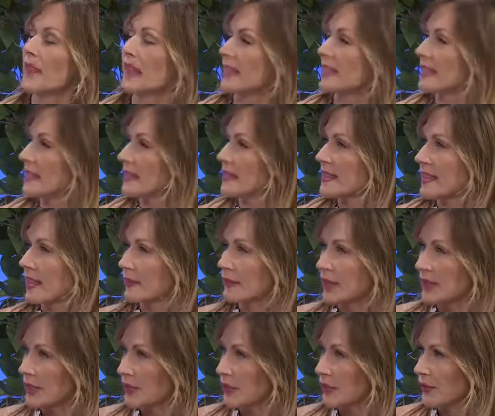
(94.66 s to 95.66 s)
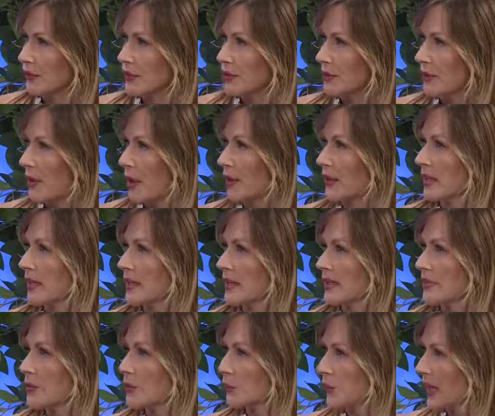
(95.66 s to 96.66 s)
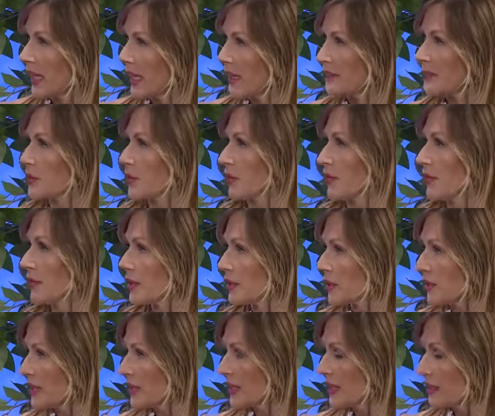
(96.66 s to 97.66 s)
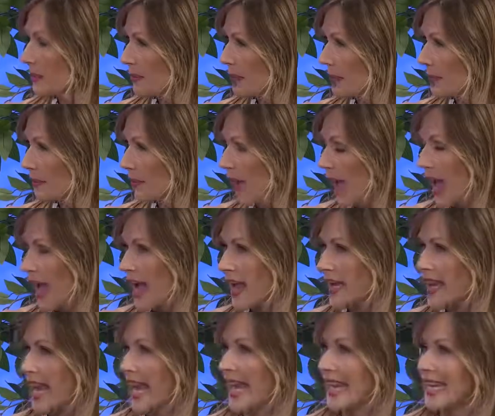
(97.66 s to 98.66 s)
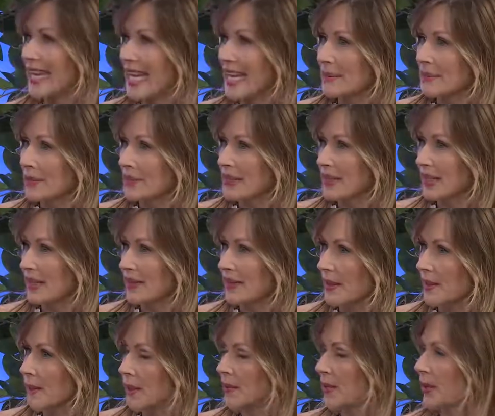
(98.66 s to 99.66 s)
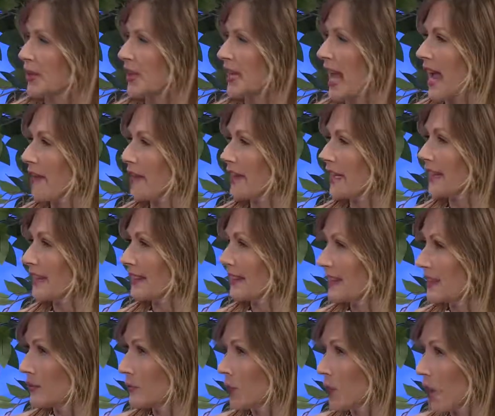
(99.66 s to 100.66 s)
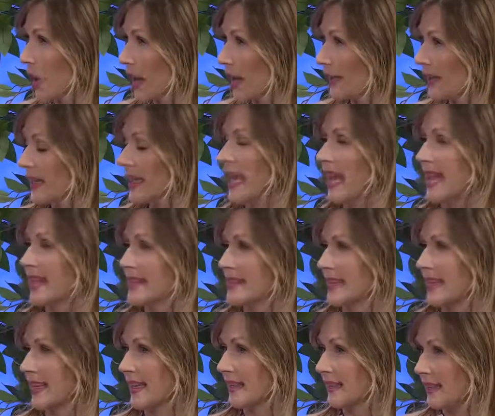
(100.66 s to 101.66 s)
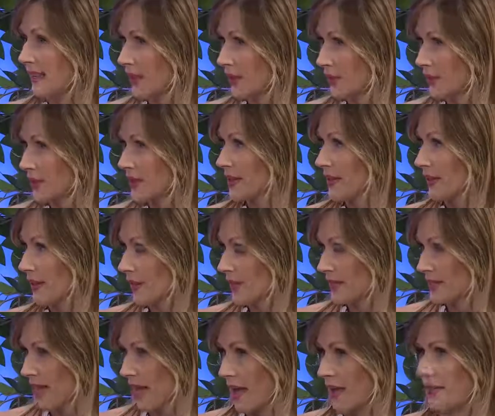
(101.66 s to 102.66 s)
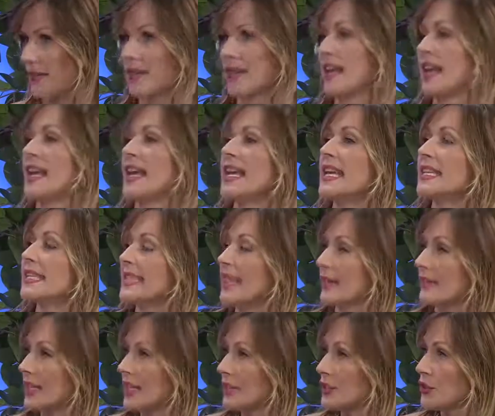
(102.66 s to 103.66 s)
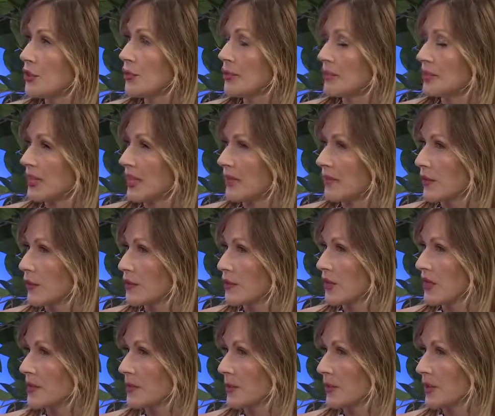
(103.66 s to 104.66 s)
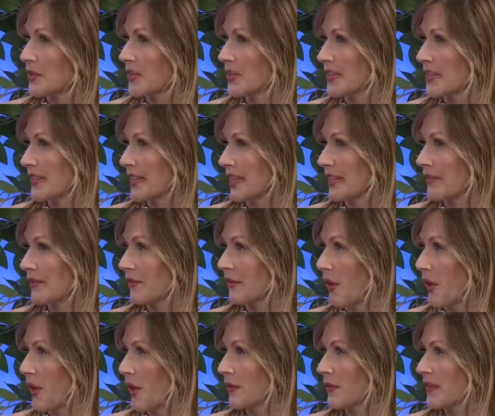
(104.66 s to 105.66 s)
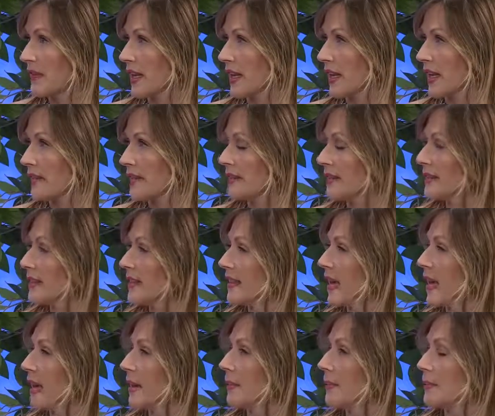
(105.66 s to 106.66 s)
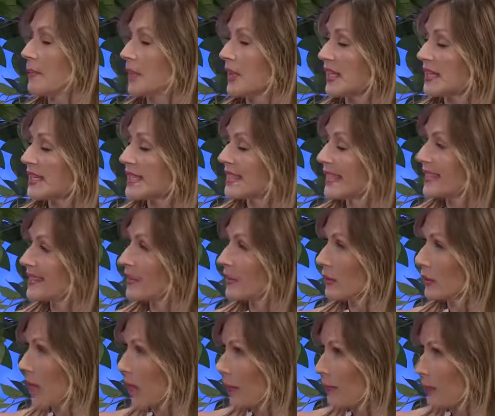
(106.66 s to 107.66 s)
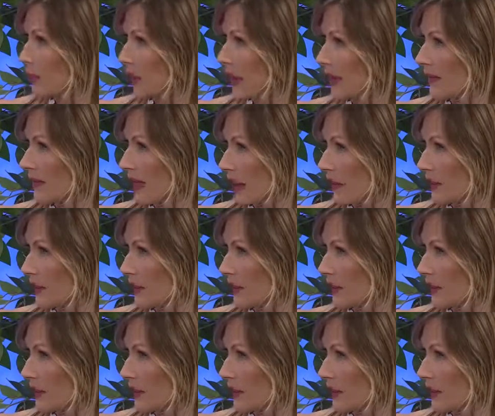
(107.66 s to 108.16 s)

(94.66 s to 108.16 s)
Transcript: did several interviews about dreams or visions these people had. 88% of them reported having at least one as they neared their death. 72% of those experiences involved a predeceased loved one that